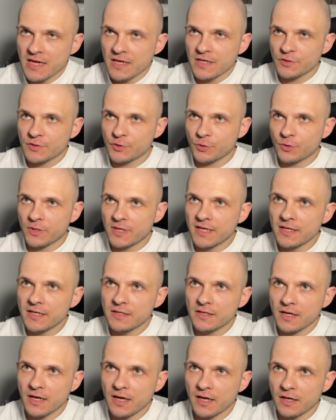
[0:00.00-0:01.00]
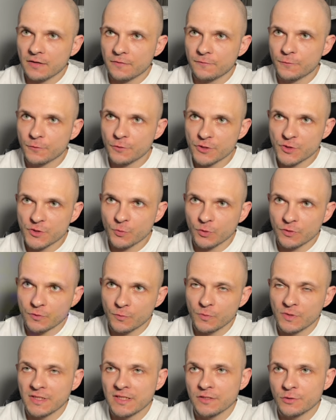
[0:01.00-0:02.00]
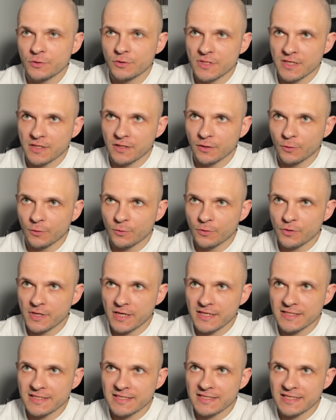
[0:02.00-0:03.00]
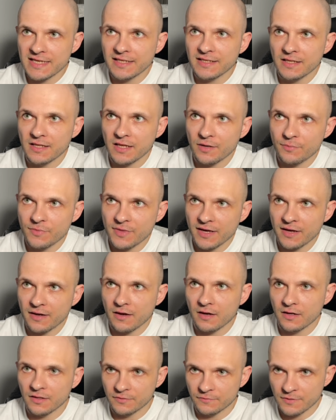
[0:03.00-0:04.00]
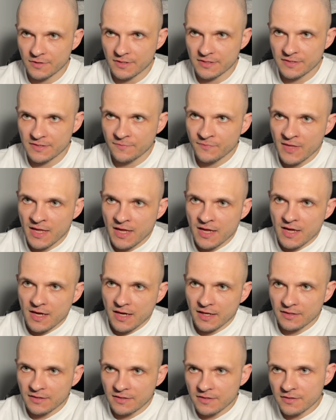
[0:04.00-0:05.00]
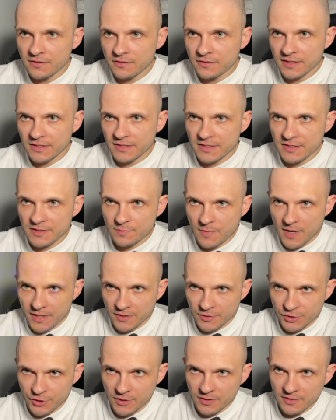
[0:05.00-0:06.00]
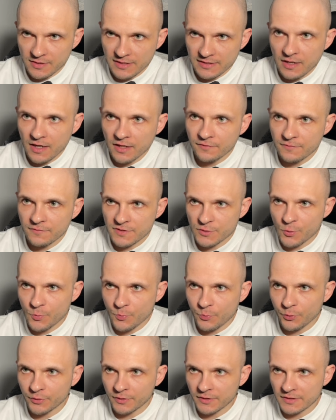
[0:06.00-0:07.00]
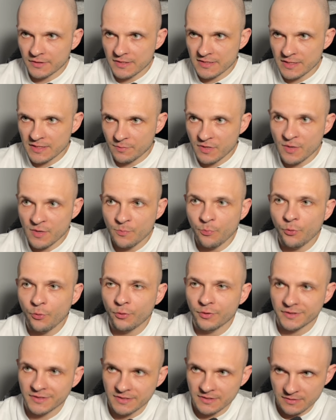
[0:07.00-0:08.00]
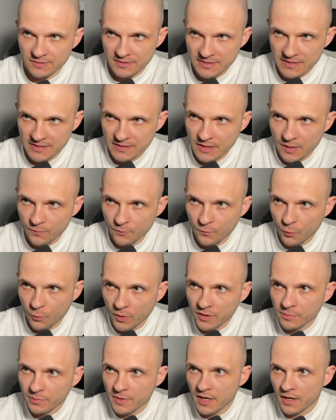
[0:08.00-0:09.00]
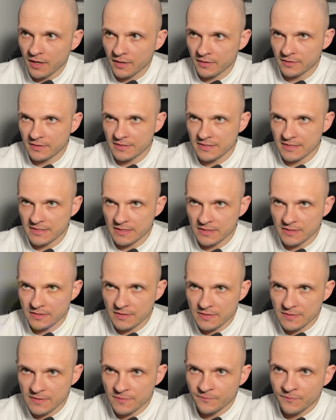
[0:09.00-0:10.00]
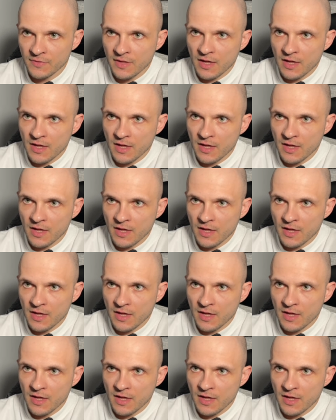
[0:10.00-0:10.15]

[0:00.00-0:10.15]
So here first what we need to take a look is setting up the canvas. And here it is mentioned that canvas component does some important setup work behind the scenes.